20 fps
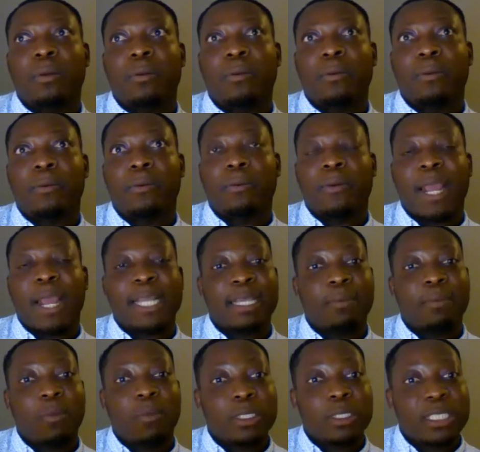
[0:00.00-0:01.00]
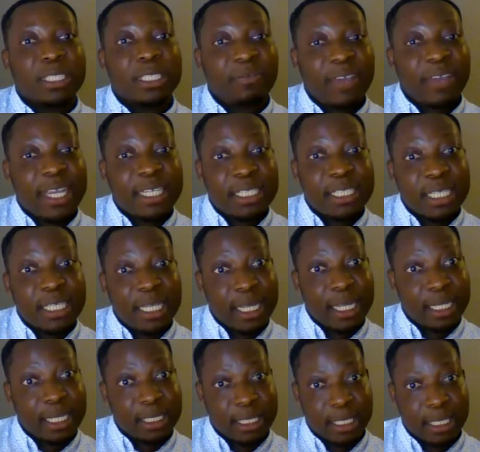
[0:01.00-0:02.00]
write a motivation
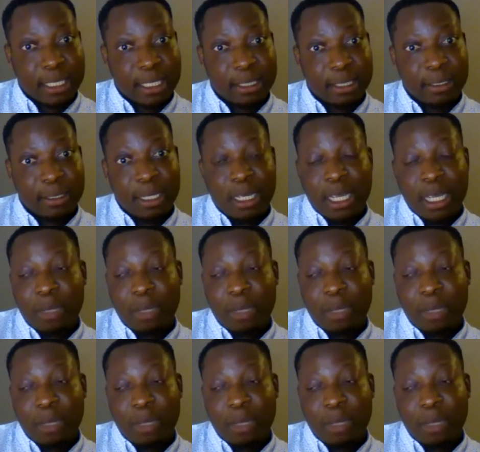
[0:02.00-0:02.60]
letter. A